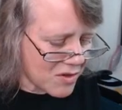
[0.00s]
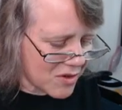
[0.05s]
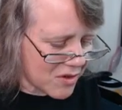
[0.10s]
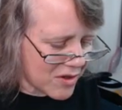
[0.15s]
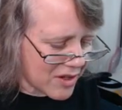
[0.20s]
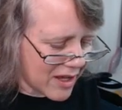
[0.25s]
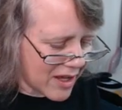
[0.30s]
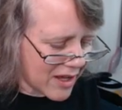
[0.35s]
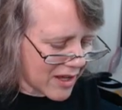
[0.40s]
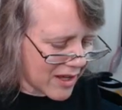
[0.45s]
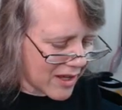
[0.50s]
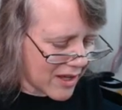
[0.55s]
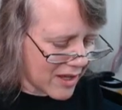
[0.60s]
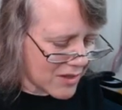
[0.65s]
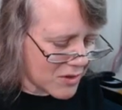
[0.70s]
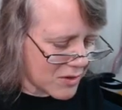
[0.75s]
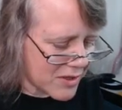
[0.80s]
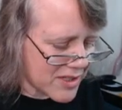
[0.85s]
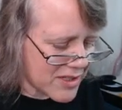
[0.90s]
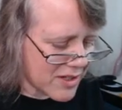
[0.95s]
Luca, uh,
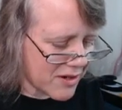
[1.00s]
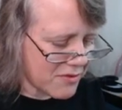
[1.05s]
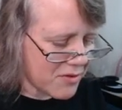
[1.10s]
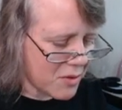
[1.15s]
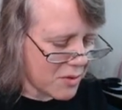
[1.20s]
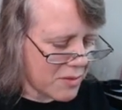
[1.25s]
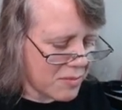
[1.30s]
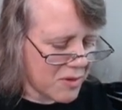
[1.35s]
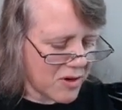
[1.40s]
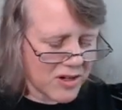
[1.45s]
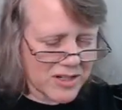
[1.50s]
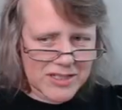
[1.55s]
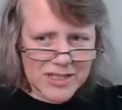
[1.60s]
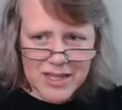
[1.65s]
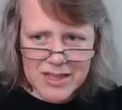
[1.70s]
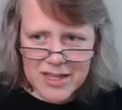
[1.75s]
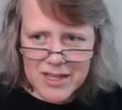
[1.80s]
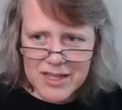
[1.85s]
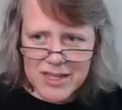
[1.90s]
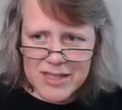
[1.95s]
doing stuff for Reaper because I
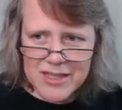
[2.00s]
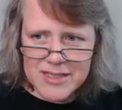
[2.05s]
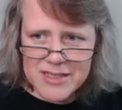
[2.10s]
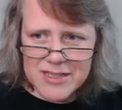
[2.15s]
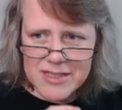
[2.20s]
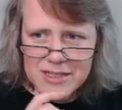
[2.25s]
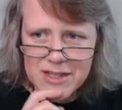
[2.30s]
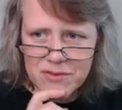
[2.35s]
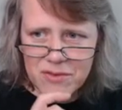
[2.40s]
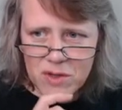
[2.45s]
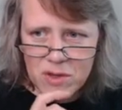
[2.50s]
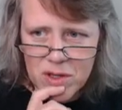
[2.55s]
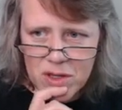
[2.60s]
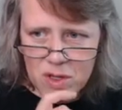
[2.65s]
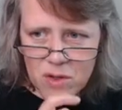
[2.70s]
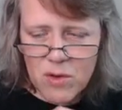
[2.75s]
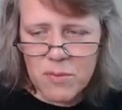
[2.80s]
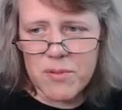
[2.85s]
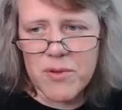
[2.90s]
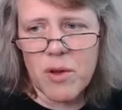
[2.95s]
think it's if you
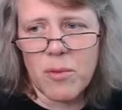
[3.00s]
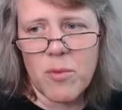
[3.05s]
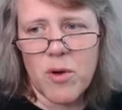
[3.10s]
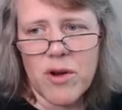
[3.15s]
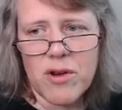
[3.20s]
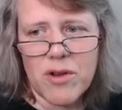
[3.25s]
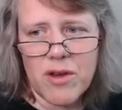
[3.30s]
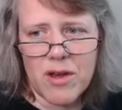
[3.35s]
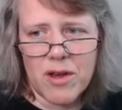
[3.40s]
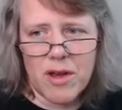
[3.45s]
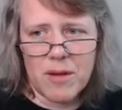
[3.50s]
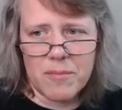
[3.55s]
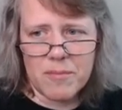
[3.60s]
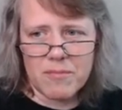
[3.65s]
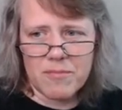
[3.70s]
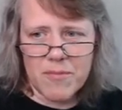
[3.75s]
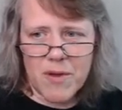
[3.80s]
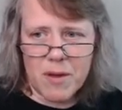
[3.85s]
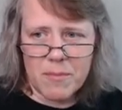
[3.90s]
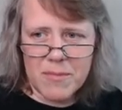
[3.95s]
you appeal more to
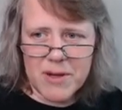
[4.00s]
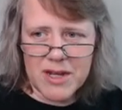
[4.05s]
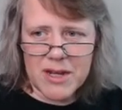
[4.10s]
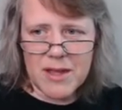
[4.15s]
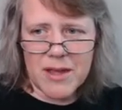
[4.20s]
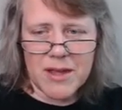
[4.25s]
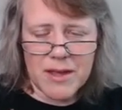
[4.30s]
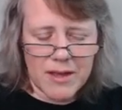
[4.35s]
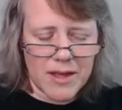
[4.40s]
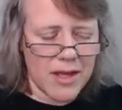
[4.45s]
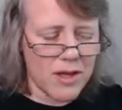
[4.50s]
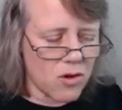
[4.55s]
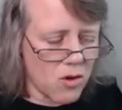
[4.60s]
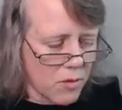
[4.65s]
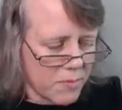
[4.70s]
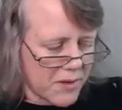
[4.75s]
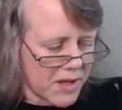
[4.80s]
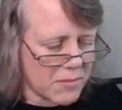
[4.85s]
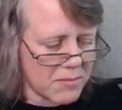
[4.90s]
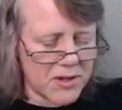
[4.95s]
um, a, a,
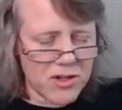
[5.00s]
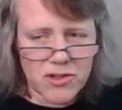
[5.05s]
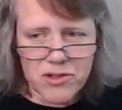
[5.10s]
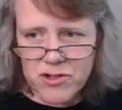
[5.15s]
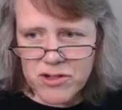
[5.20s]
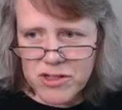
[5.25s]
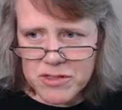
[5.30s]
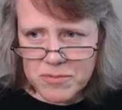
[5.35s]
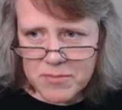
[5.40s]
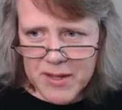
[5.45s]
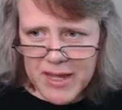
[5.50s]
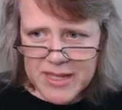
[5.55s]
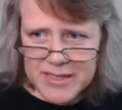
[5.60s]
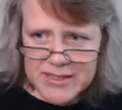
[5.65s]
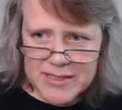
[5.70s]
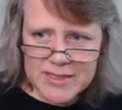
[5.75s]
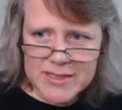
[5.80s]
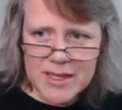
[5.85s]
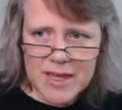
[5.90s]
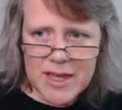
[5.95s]
European miniature
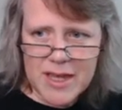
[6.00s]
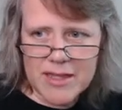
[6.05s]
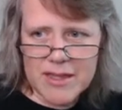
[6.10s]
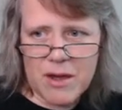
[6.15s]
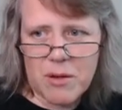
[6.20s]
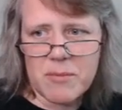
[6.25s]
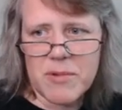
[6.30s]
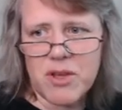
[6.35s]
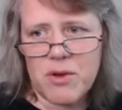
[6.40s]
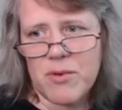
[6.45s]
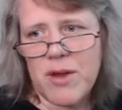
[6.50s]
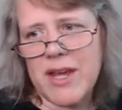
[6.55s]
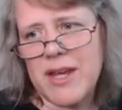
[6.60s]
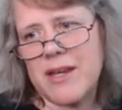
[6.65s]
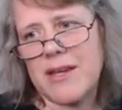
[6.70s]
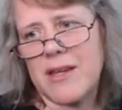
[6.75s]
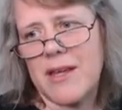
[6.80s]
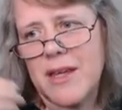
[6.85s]
space, uh, that would be great.